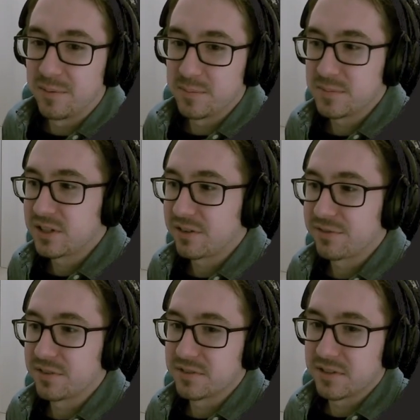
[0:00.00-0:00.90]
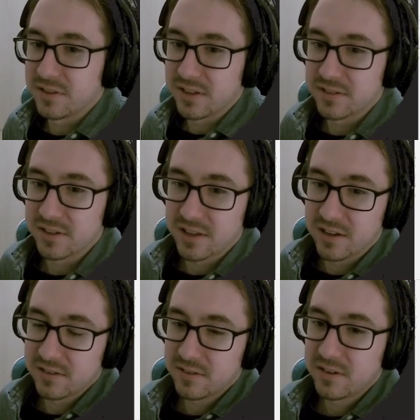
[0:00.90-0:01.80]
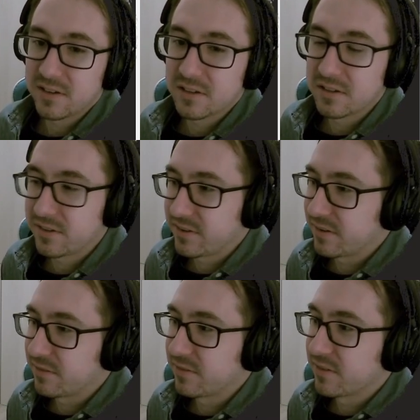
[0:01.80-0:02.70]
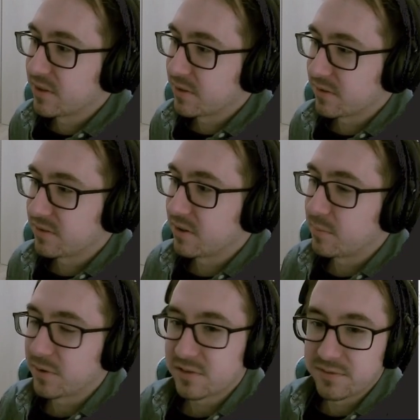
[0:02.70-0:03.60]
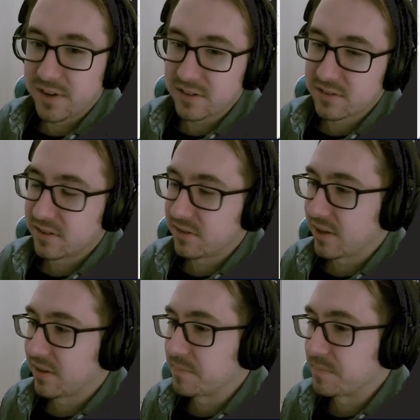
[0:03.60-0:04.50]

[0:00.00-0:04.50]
shuffles and things like that to the most effect that you can.